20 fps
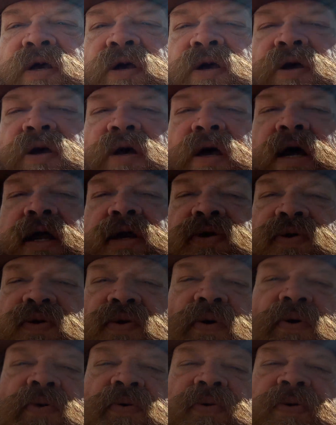and you know
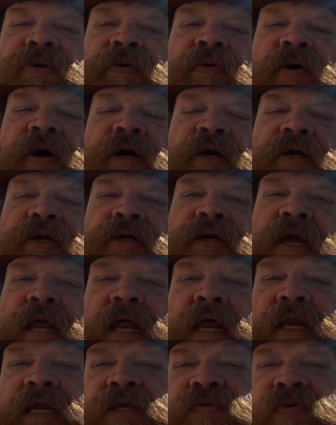who you are, and I
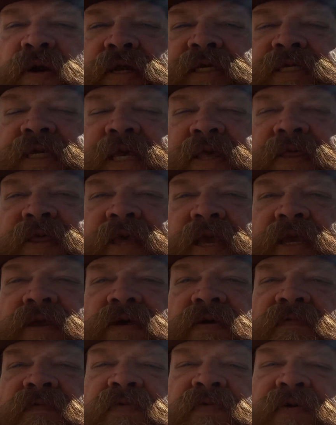just want to say thank you
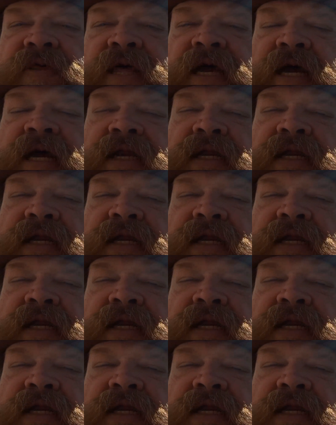for that.